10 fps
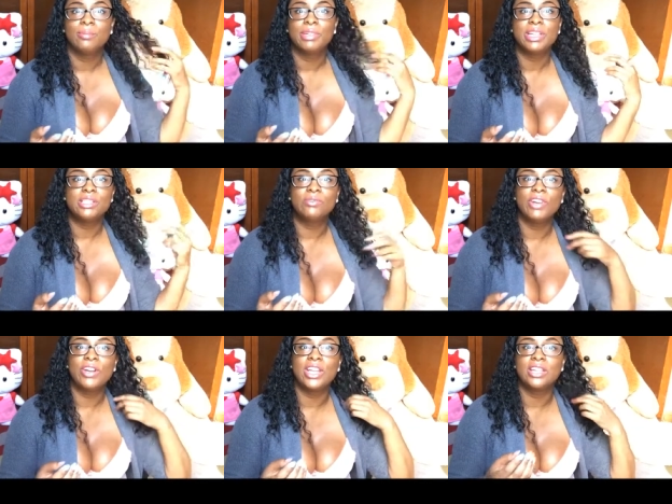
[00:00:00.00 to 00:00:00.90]
But it's
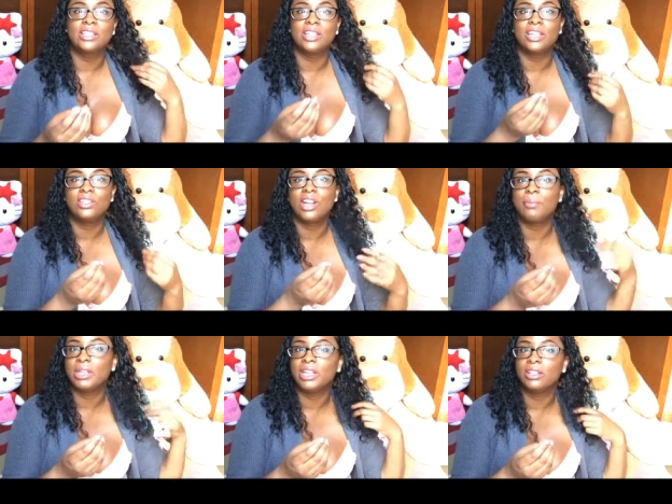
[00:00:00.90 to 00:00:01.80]
very easy.
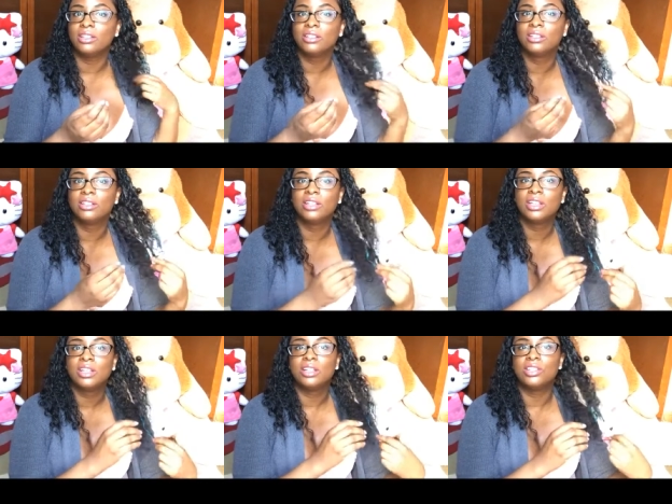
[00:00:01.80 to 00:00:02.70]
I mean,
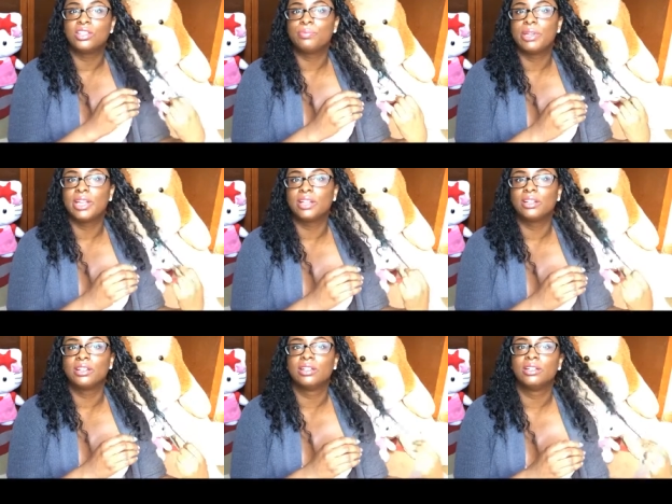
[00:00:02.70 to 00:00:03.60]
you just pick